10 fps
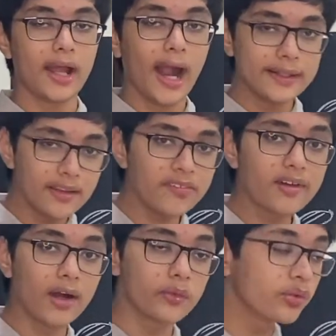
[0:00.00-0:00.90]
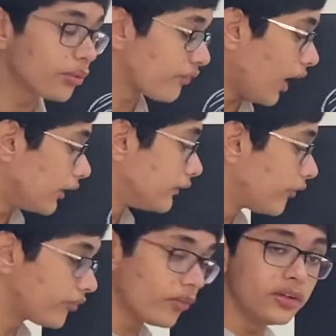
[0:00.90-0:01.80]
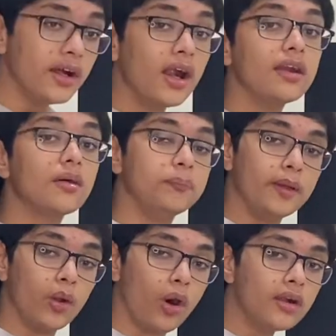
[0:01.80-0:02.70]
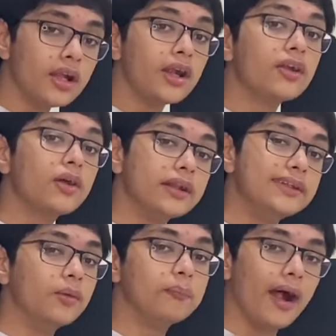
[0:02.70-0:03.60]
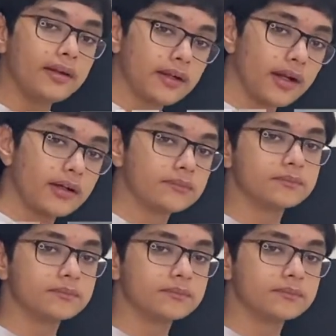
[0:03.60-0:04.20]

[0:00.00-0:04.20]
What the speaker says: And this cartouche was understood to belong to Cleopatra.